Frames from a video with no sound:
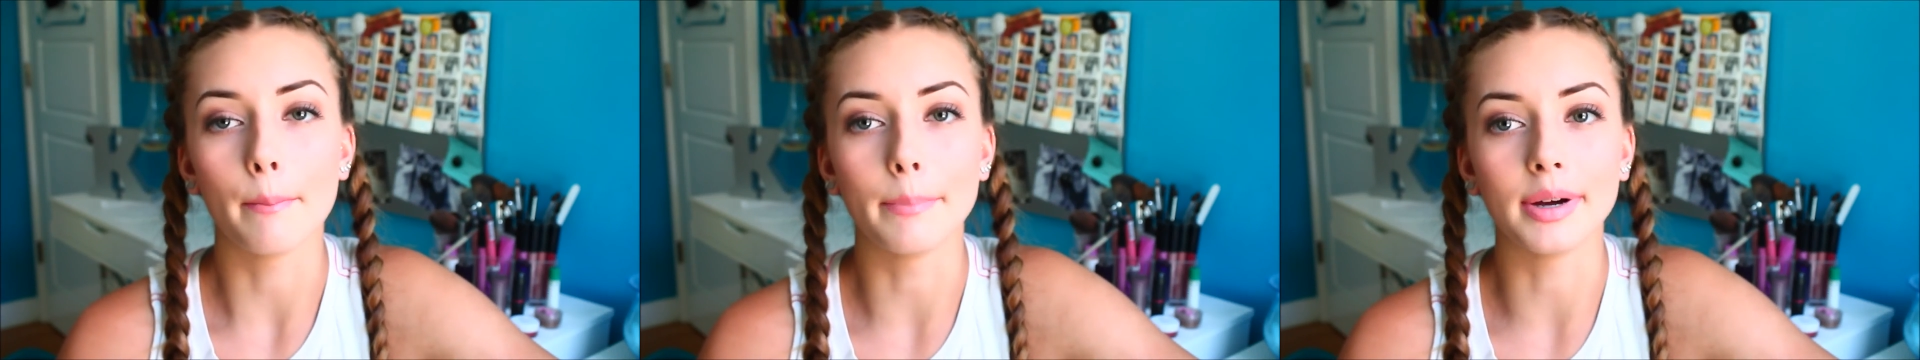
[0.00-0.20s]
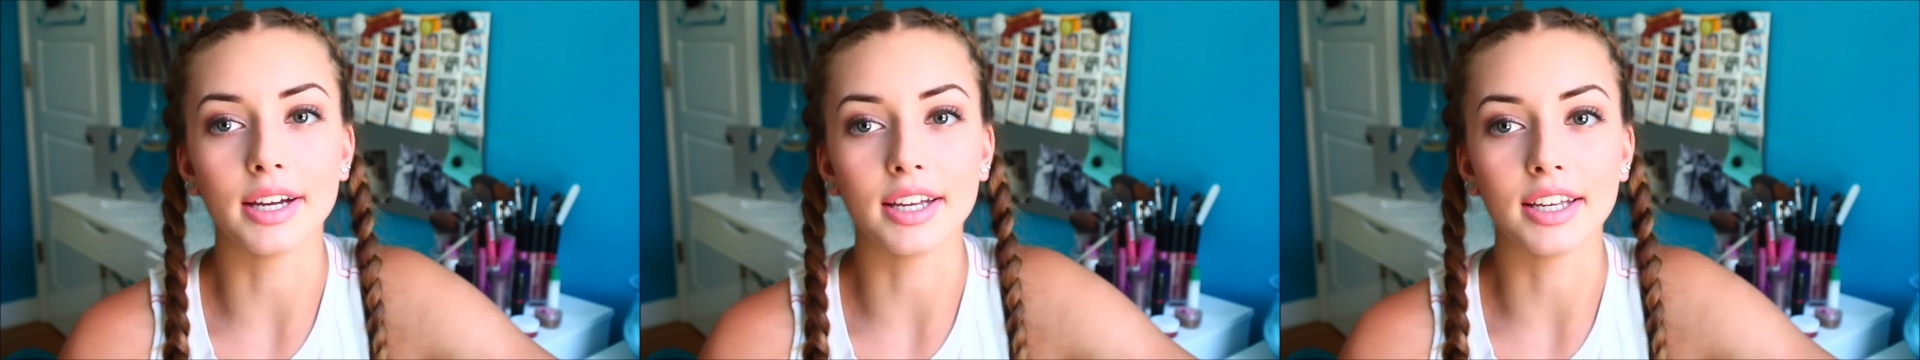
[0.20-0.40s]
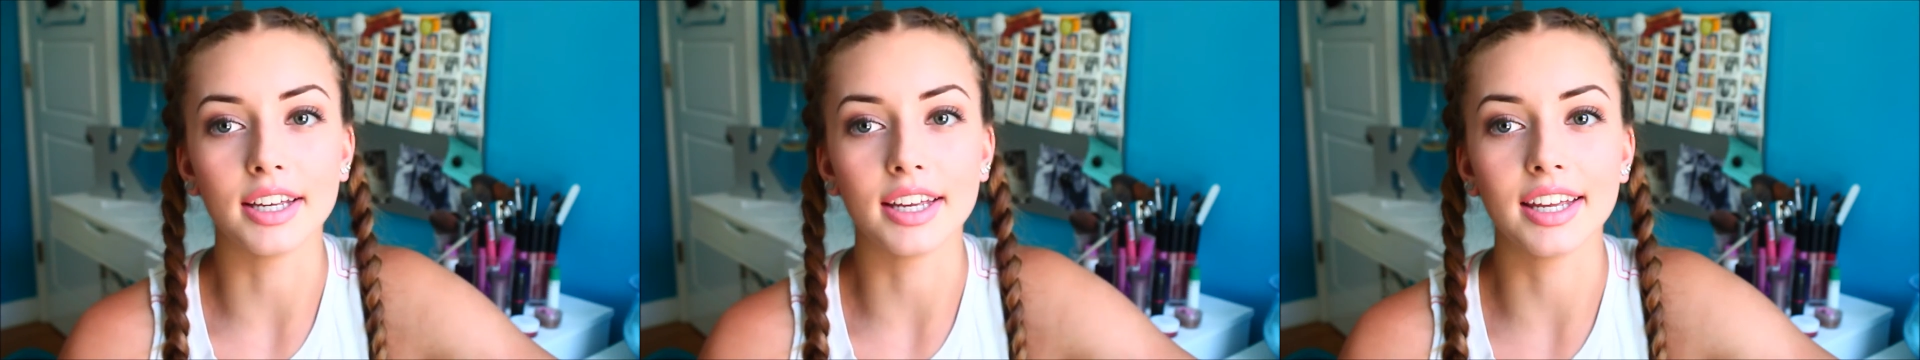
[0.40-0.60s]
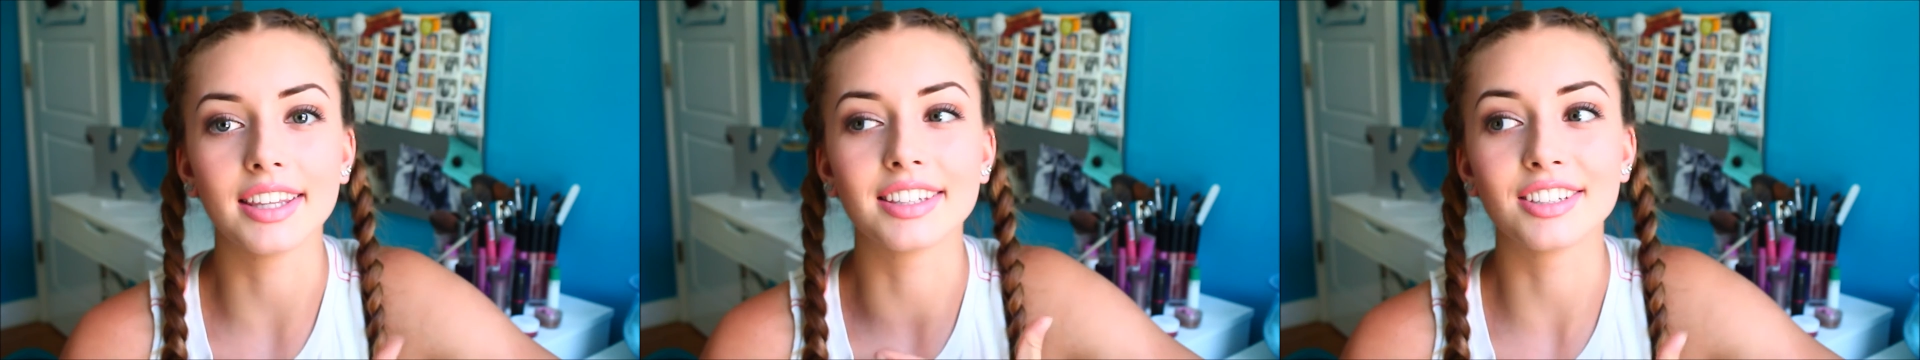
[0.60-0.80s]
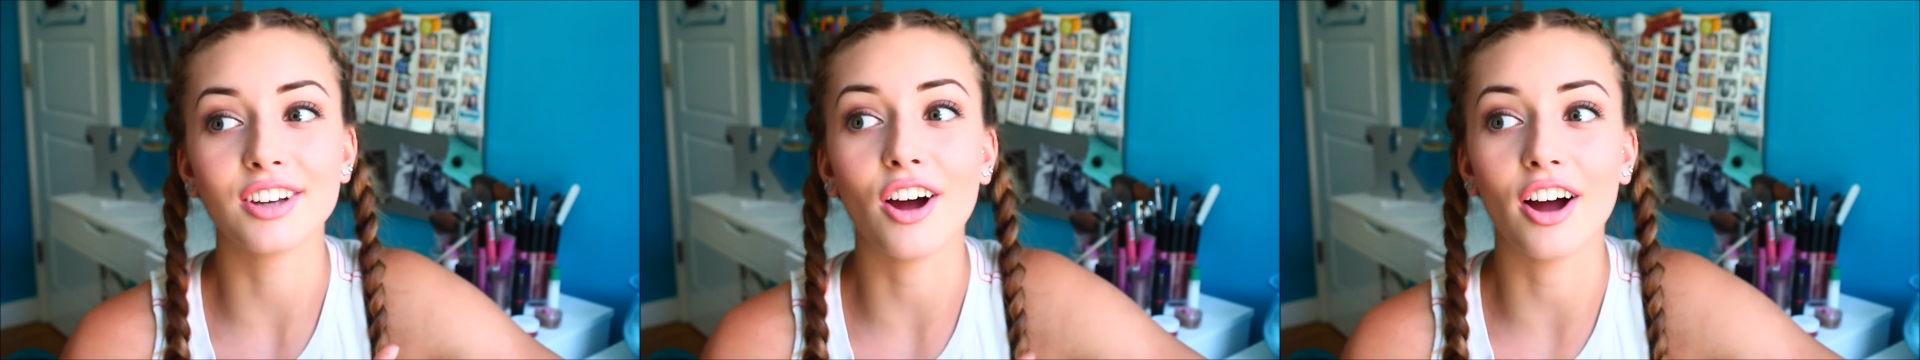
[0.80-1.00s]
but
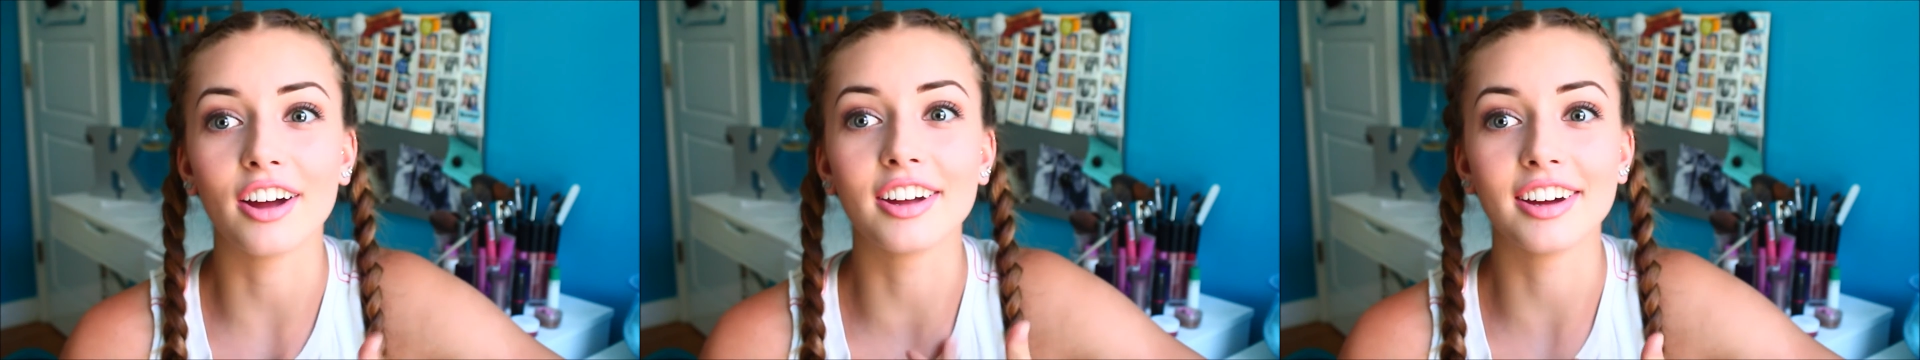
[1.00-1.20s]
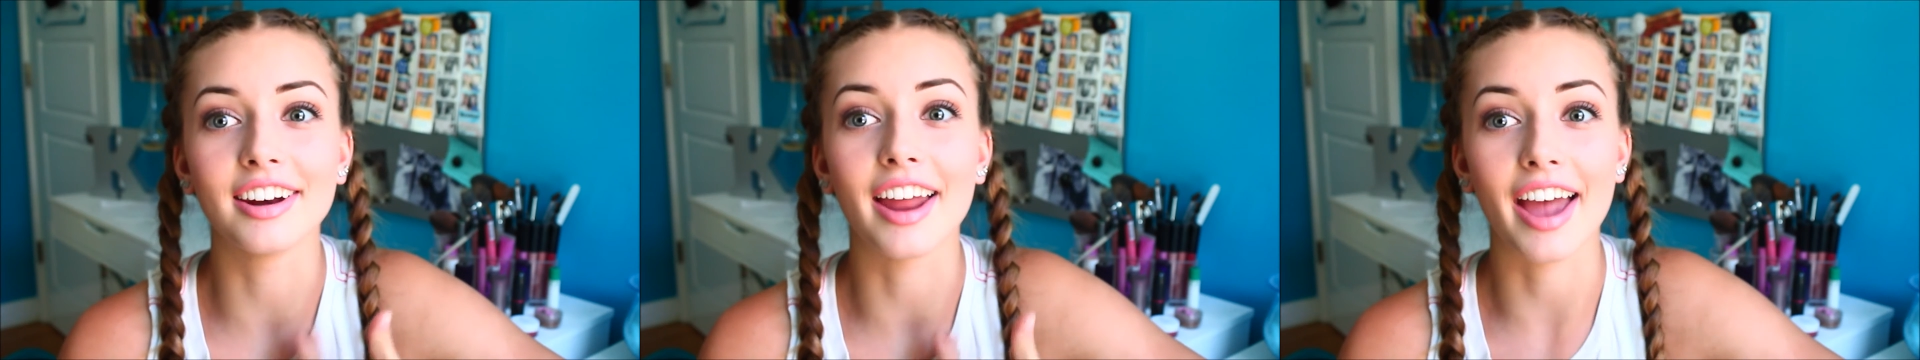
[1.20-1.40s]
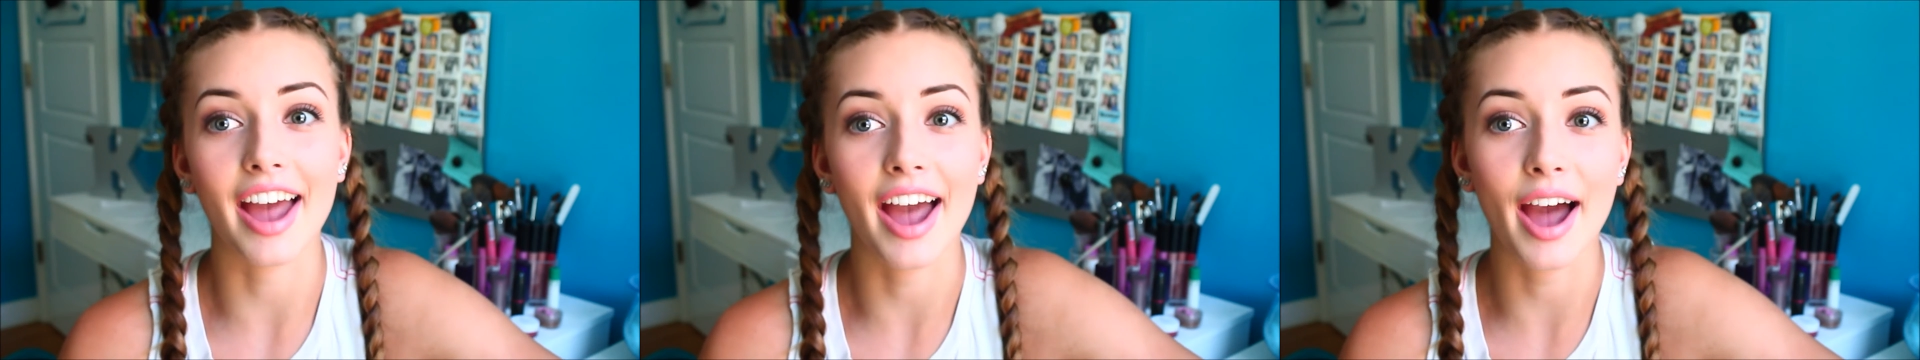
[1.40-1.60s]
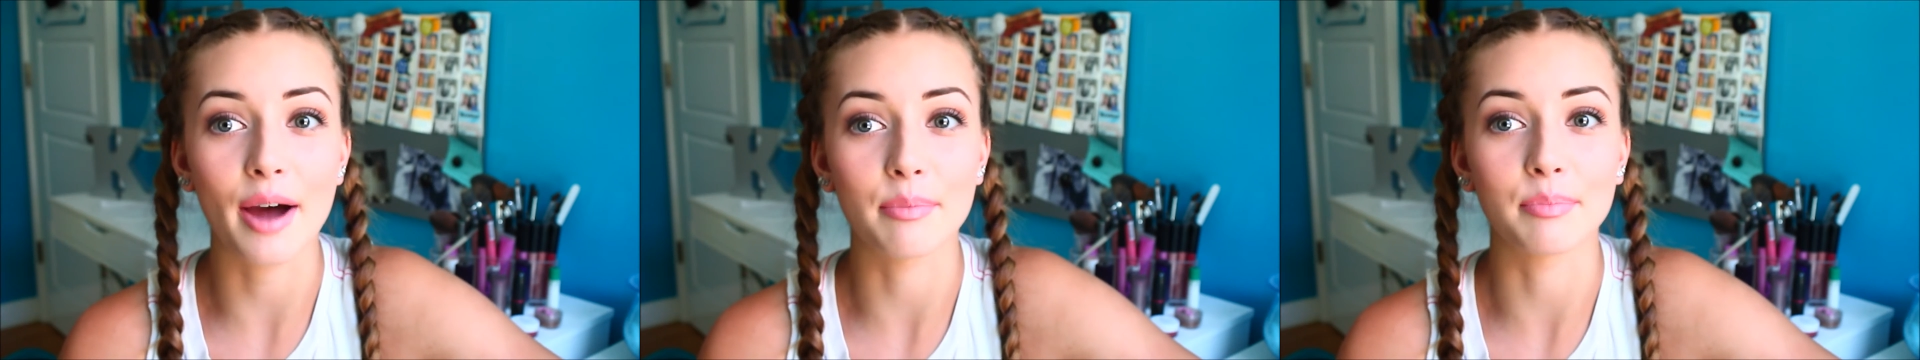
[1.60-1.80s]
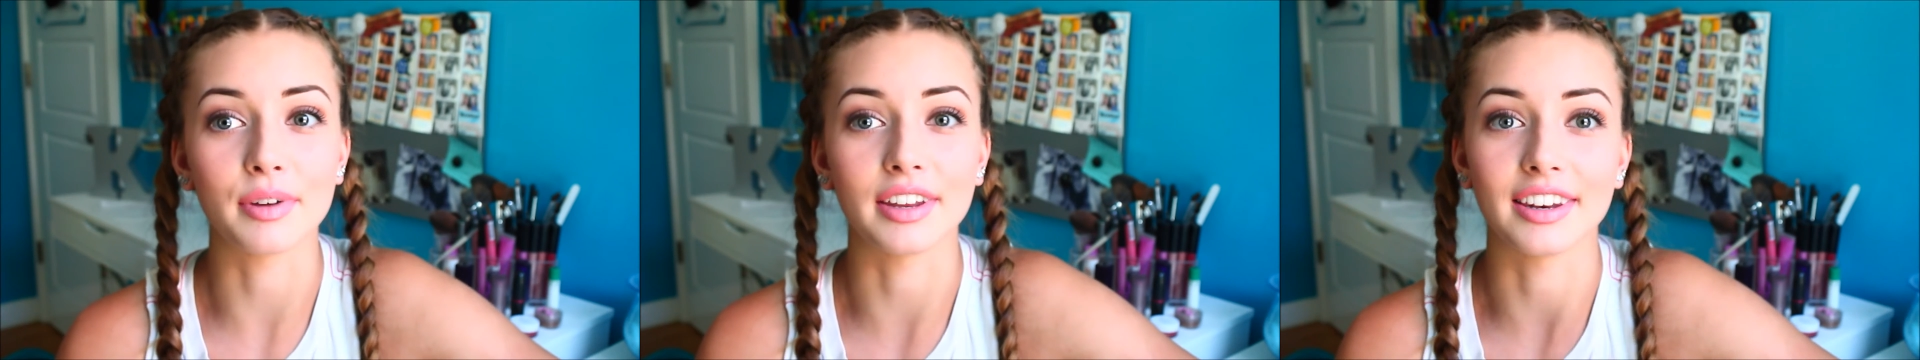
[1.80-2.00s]
it's not gonna
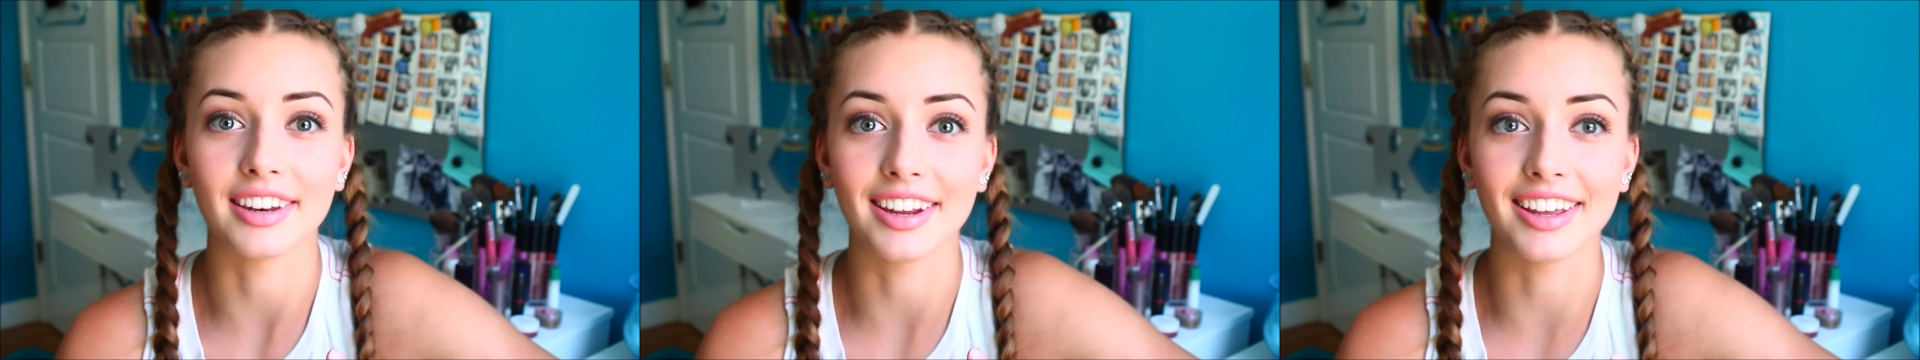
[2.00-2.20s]
happen